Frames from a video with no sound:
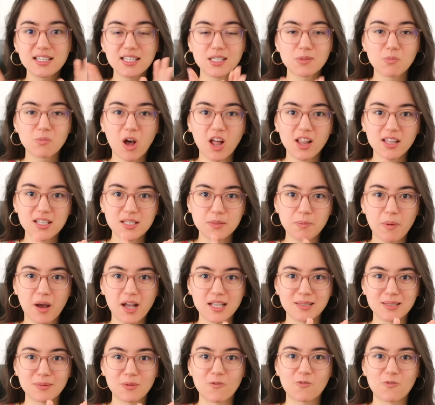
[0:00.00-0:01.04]
smallest
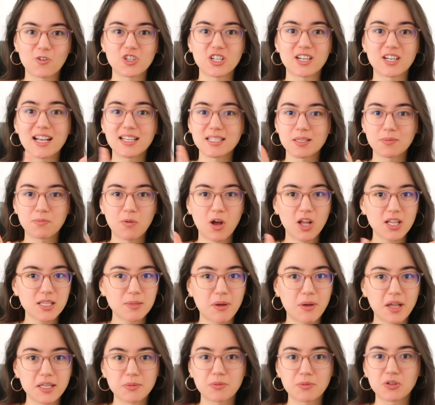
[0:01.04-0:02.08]
possible version, as small as
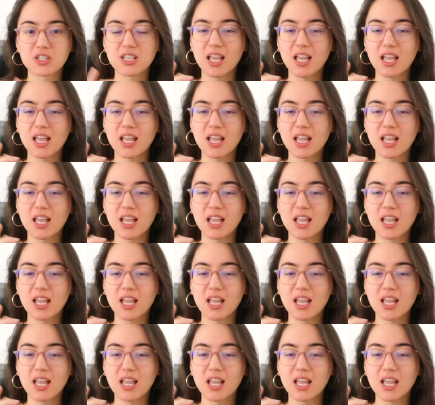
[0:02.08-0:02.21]
possible.